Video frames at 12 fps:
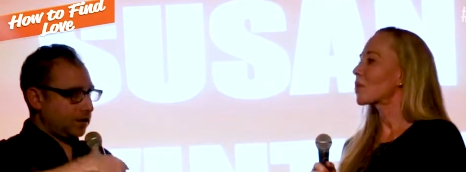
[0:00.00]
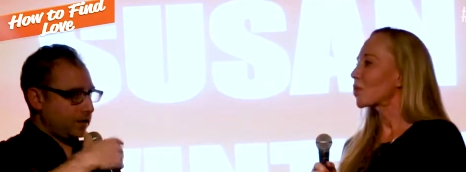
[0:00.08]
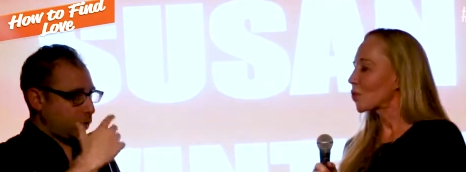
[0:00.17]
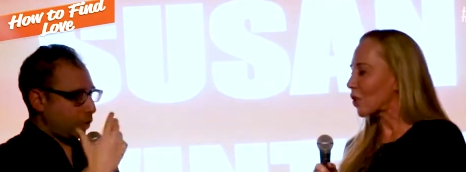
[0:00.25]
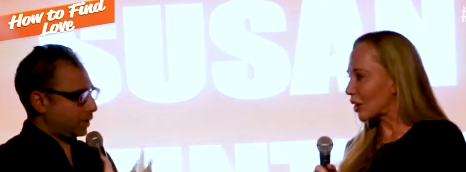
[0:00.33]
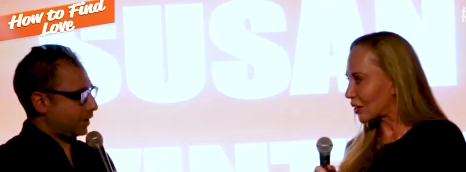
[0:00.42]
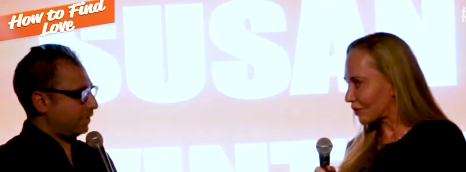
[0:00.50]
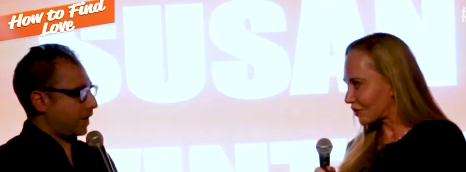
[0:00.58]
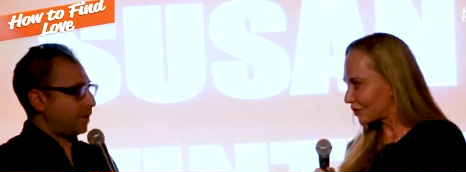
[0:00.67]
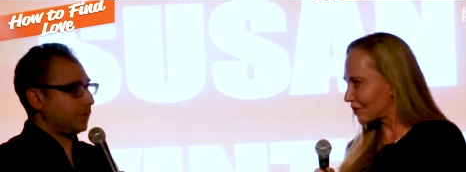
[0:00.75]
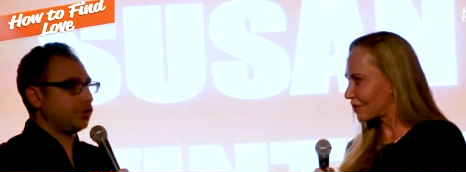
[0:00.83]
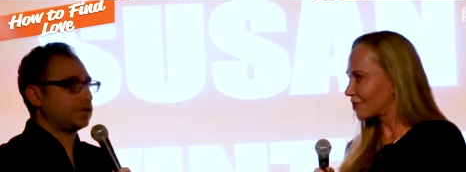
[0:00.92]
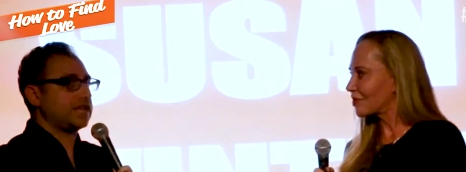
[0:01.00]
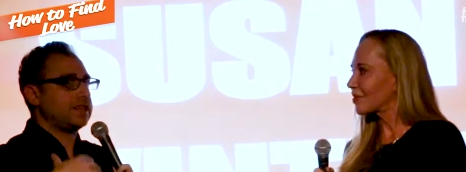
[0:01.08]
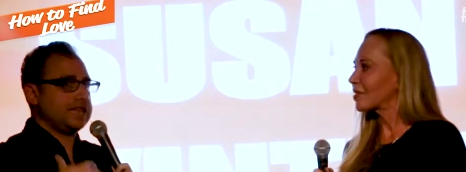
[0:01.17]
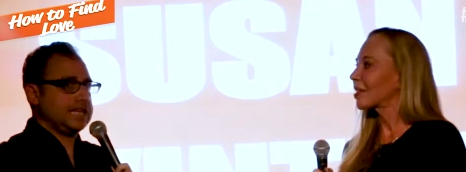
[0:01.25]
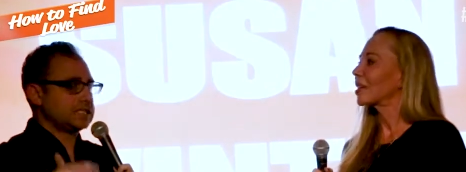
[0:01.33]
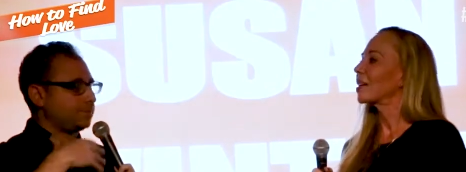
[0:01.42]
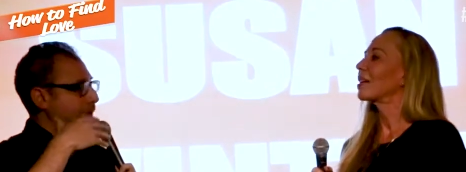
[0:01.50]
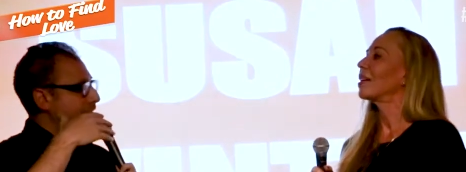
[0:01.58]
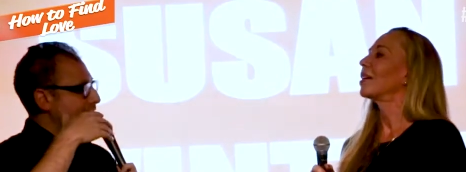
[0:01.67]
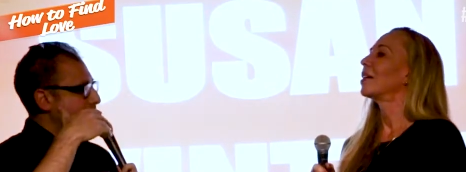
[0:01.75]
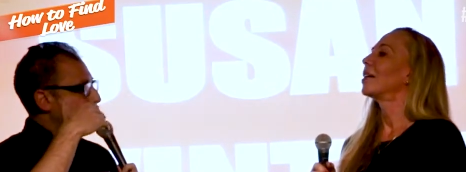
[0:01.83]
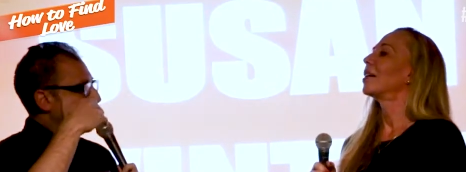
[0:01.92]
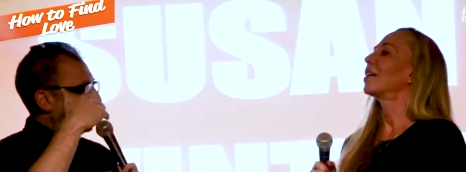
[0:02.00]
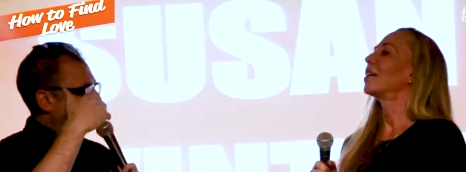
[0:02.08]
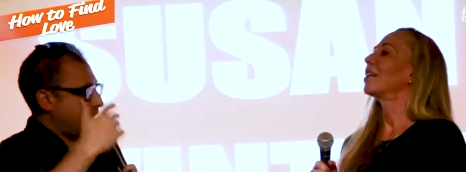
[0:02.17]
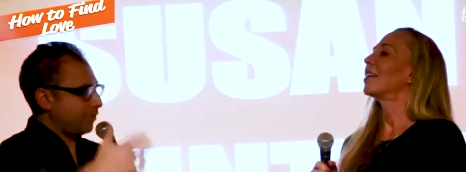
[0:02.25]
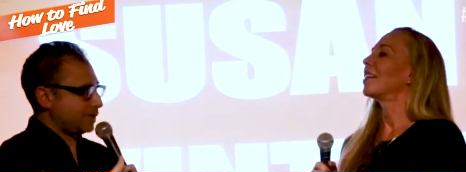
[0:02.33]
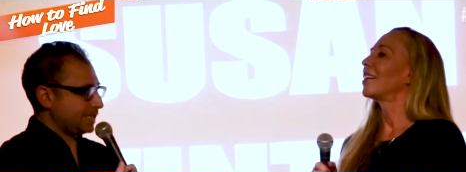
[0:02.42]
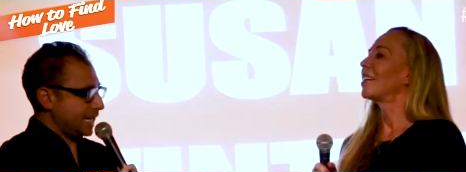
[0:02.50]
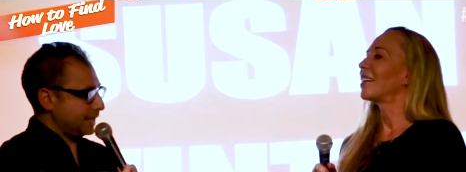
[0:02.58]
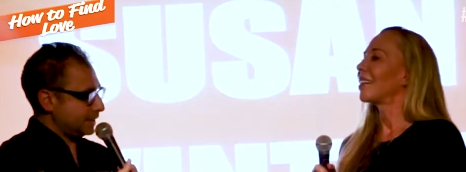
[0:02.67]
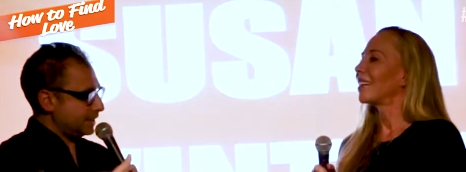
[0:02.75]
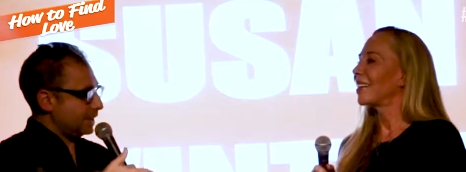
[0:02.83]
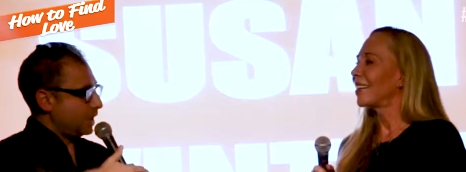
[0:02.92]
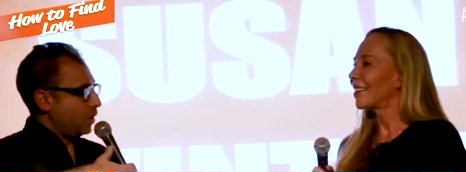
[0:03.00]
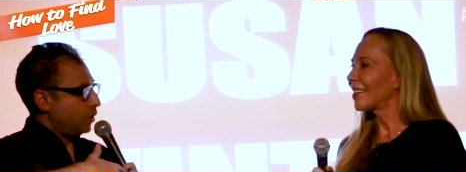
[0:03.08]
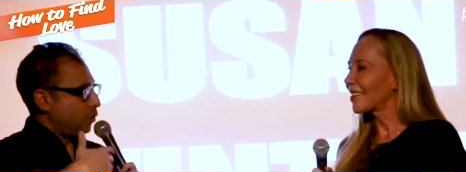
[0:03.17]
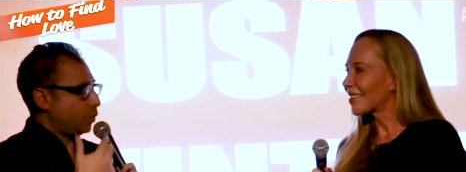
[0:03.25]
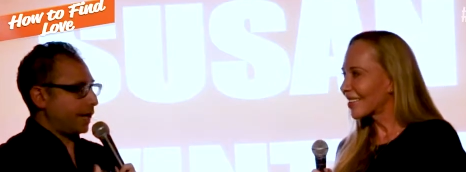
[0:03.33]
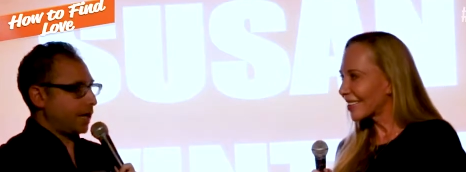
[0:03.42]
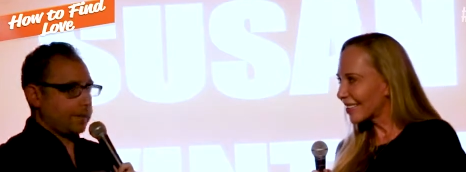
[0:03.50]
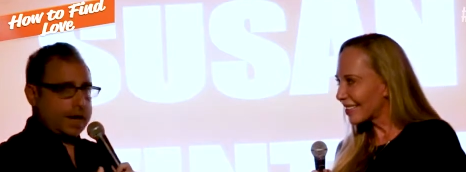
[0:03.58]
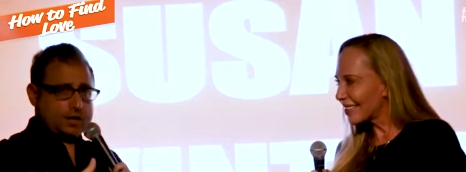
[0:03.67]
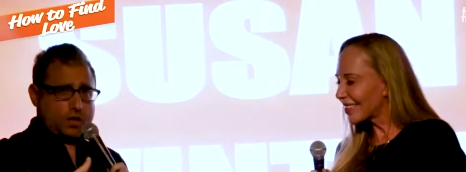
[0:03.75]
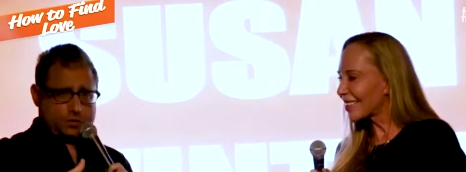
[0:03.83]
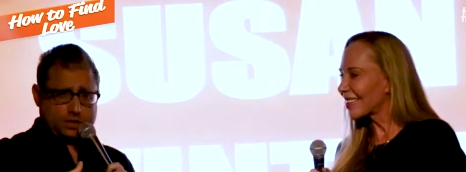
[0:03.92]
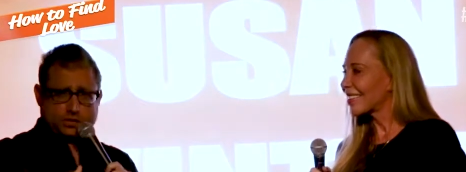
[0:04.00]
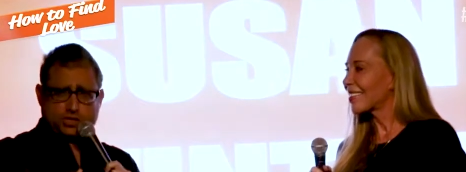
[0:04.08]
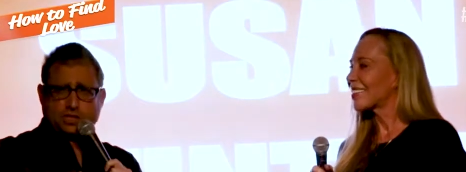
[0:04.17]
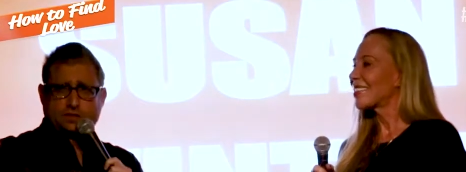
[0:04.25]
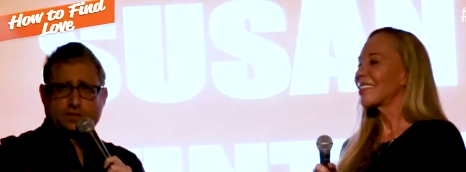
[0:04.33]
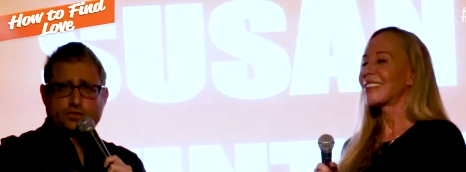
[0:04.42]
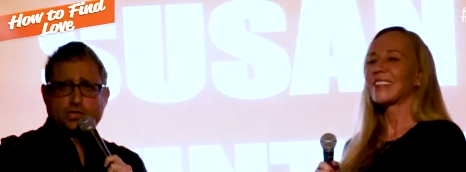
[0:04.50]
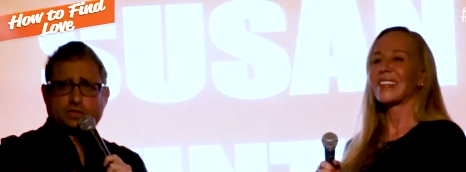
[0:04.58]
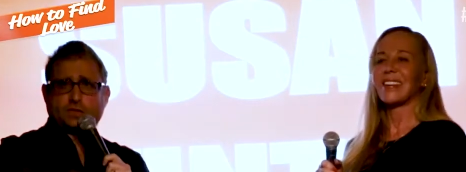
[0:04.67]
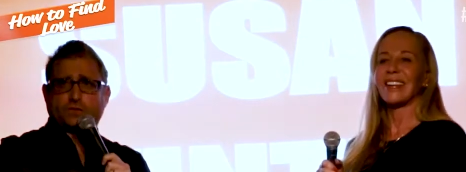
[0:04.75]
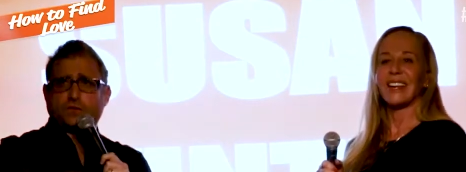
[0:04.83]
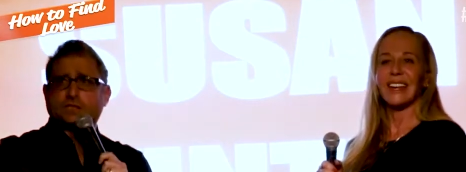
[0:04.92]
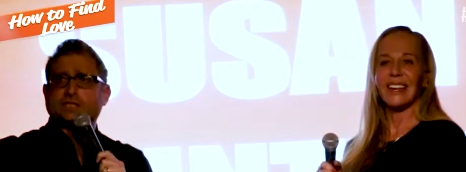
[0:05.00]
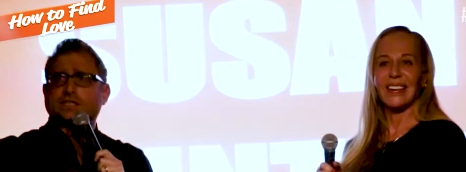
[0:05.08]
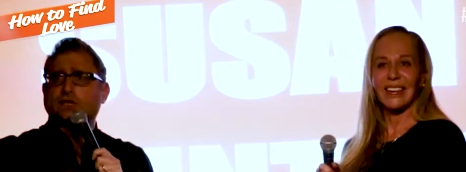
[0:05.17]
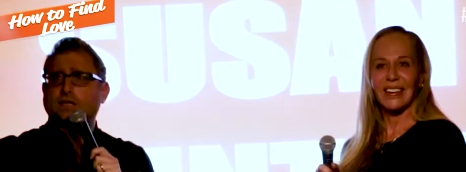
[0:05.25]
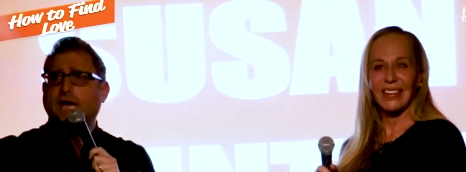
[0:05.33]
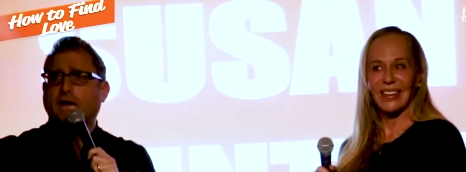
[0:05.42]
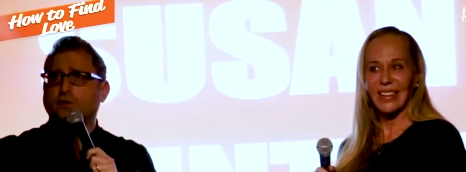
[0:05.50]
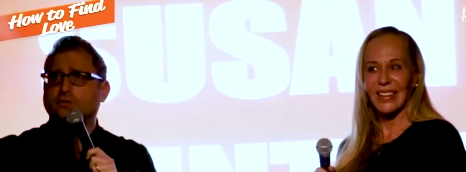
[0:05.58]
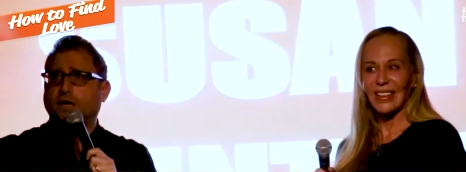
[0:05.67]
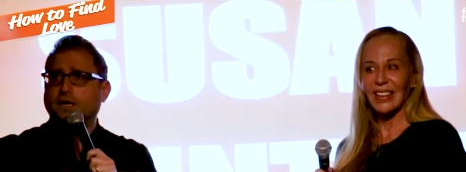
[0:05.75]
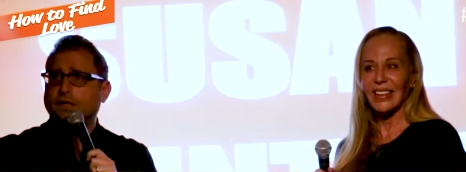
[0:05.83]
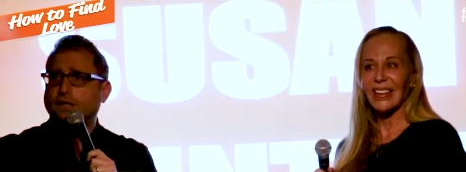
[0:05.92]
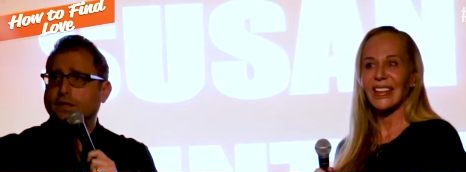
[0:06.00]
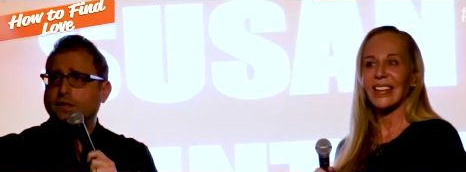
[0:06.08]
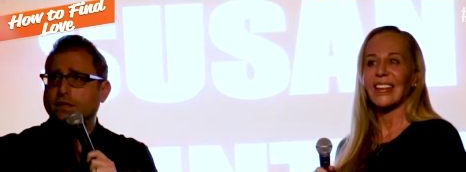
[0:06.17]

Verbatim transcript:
Speaker 1: a work environment you say this place represents who i am i know that she's she's the first is here in the house right